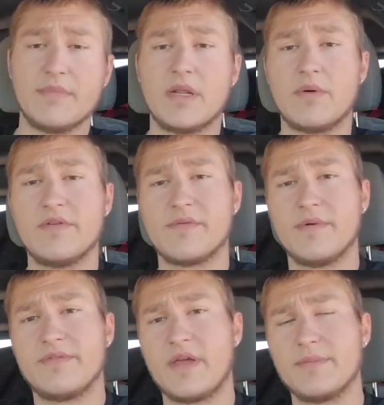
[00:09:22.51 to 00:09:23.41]
of being away from
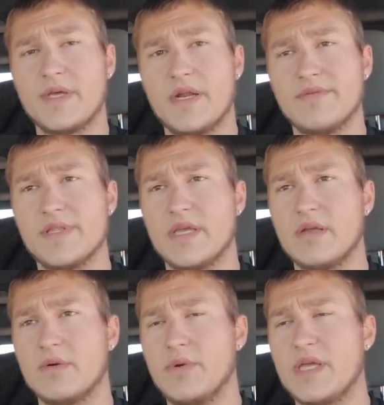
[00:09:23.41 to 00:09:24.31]
your family and
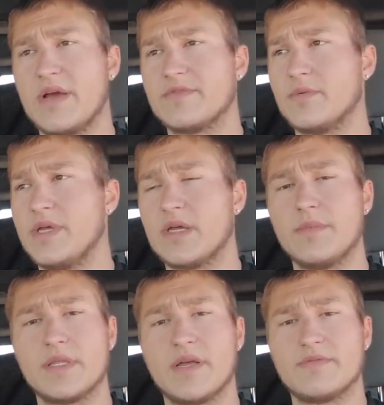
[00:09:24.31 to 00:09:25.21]
everything week after week and
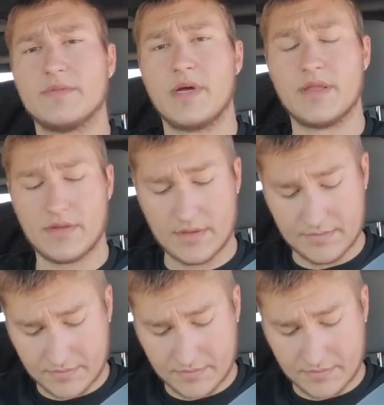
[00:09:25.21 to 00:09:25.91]
month after month.